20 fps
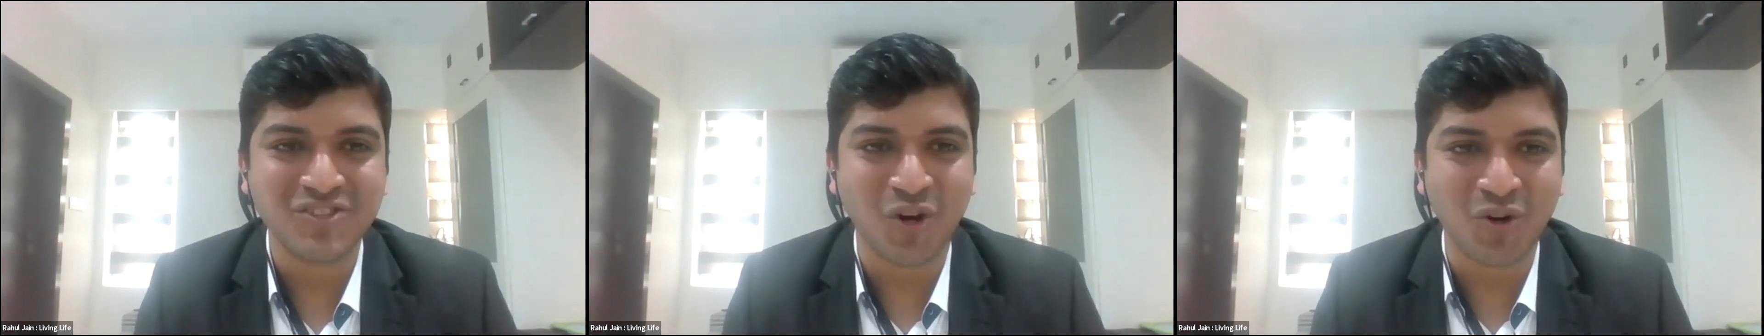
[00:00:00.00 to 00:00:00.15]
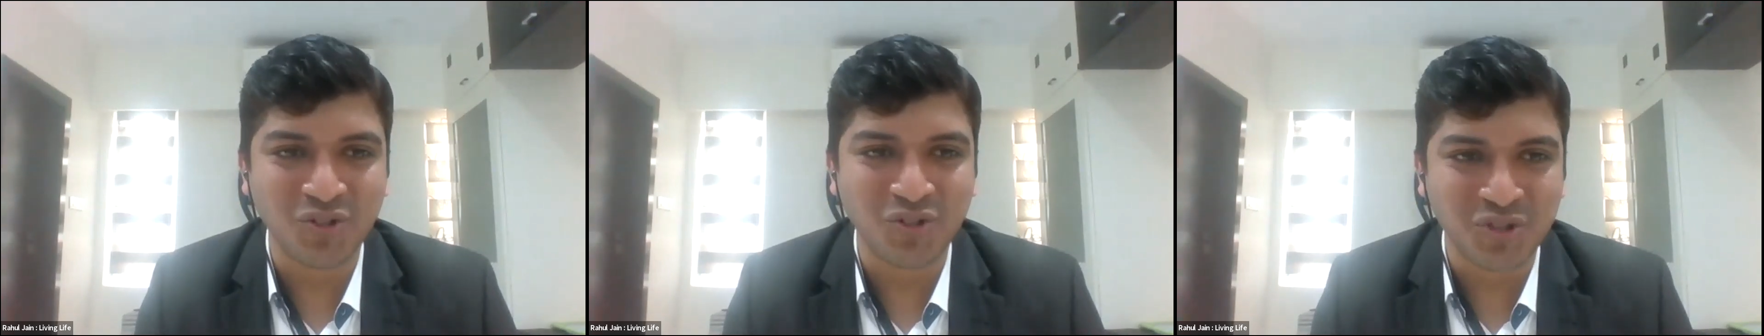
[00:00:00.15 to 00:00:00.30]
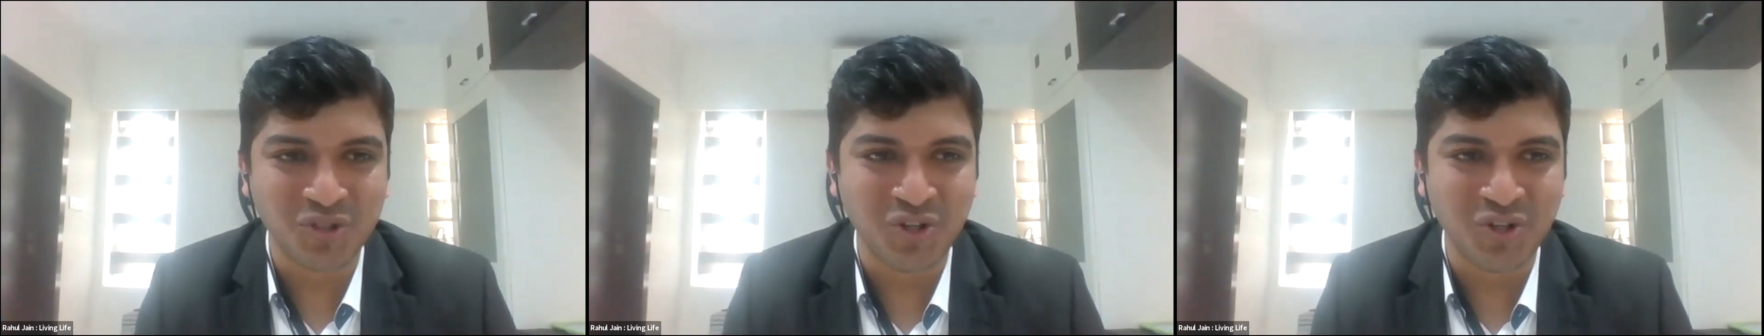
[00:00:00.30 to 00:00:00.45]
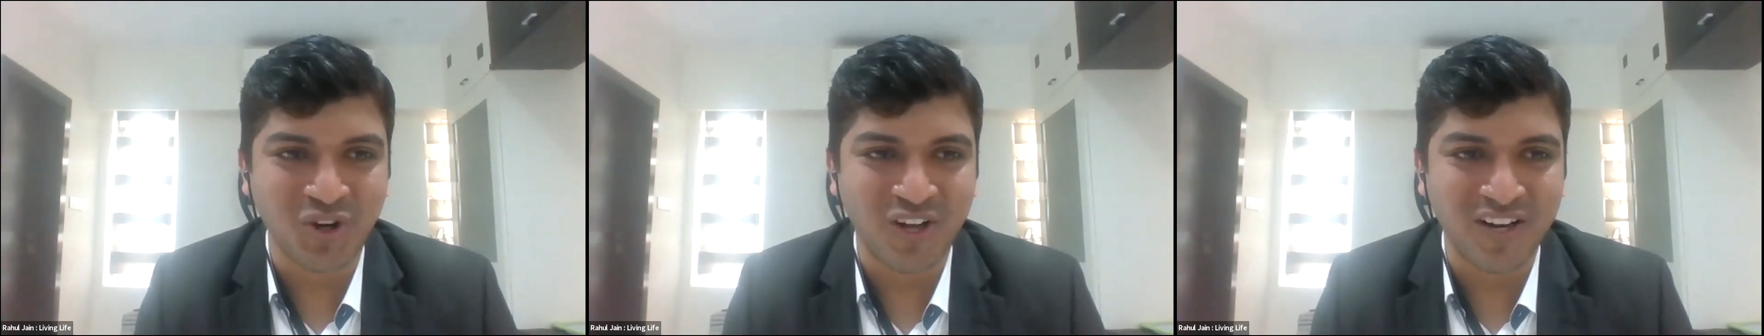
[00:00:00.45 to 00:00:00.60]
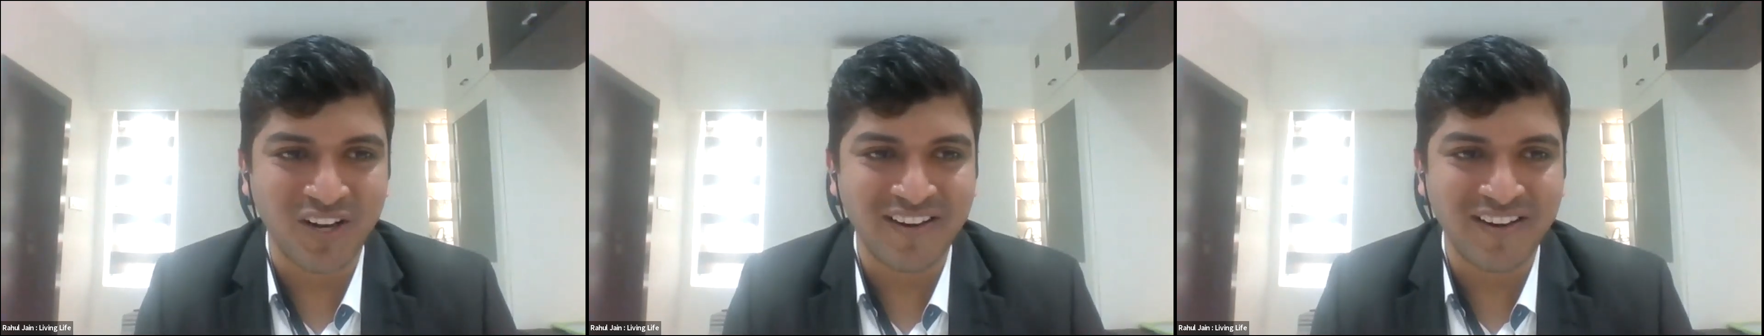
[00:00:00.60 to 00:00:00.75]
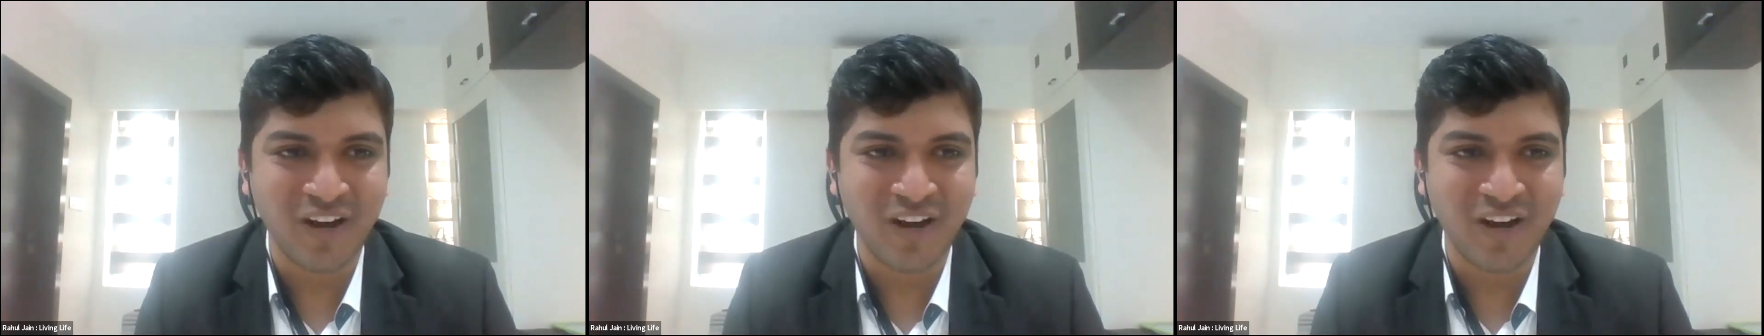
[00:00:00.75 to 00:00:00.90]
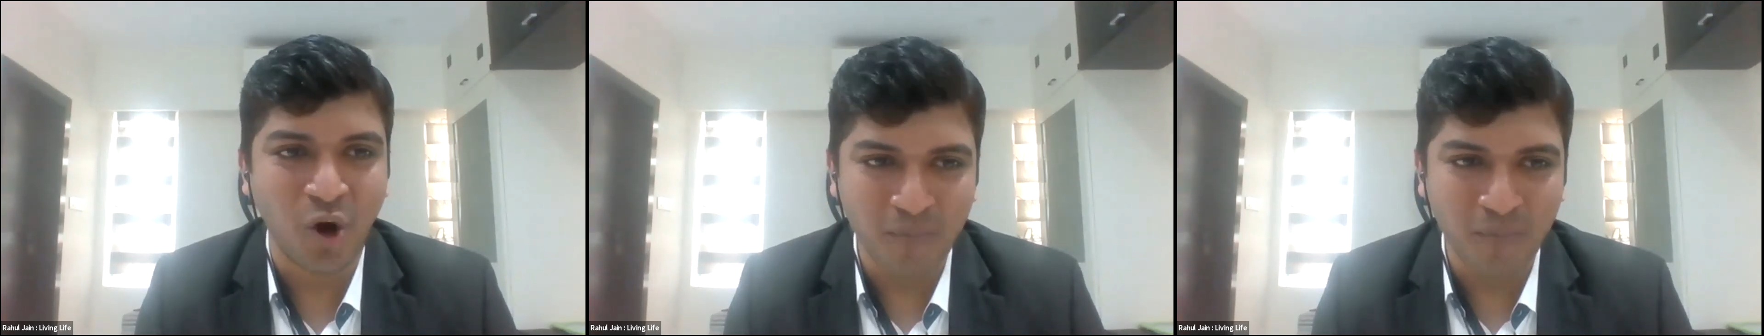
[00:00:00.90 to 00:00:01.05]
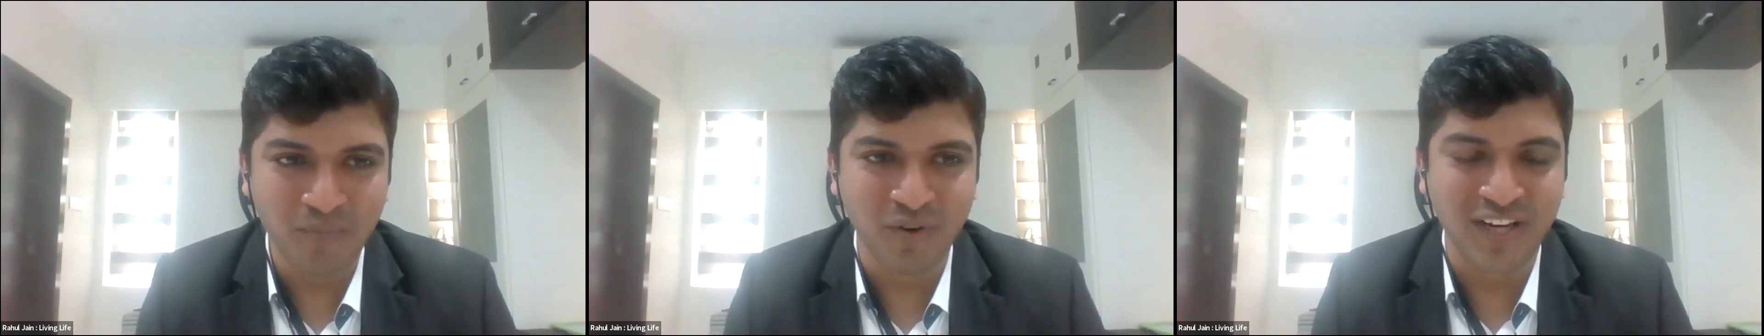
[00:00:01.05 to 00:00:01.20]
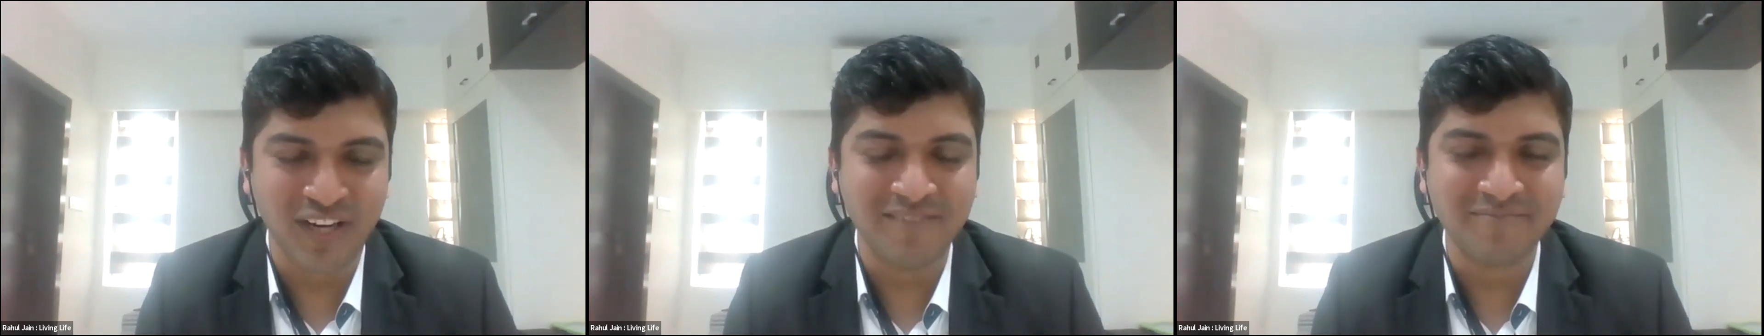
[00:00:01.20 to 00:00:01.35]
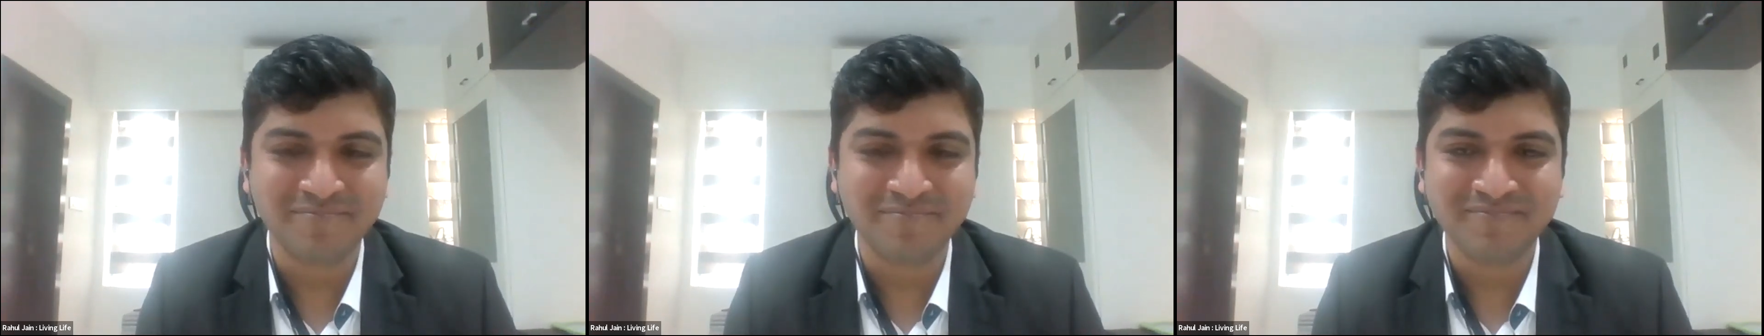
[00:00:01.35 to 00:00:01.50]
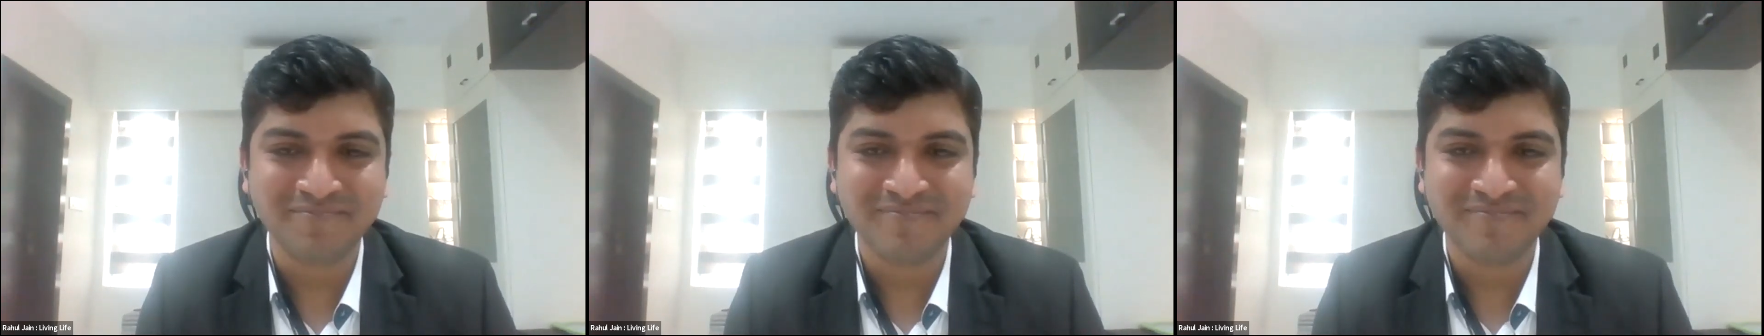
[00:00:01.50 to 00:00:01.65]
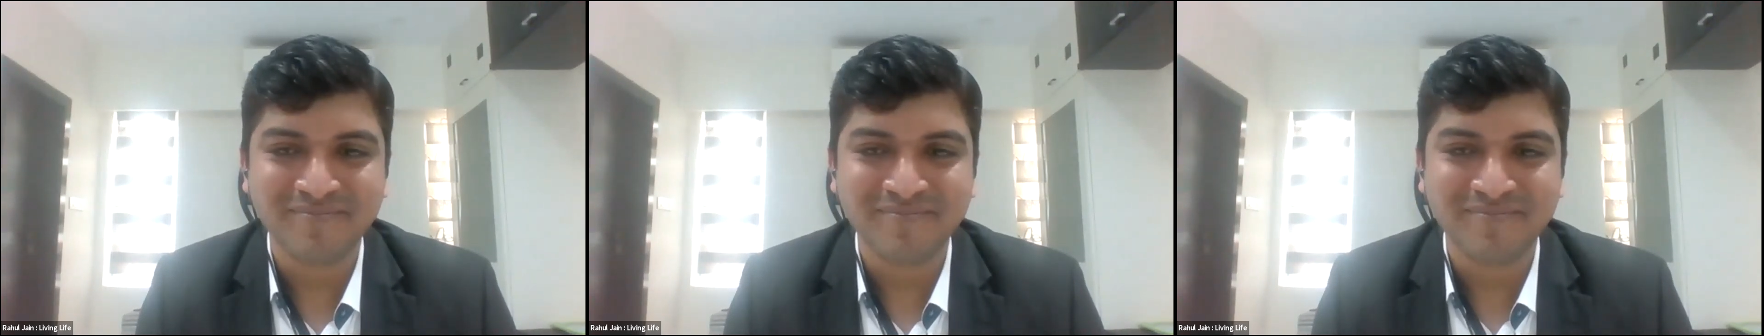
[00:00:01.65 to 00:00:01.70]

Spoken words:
talking to you all. Hopefully,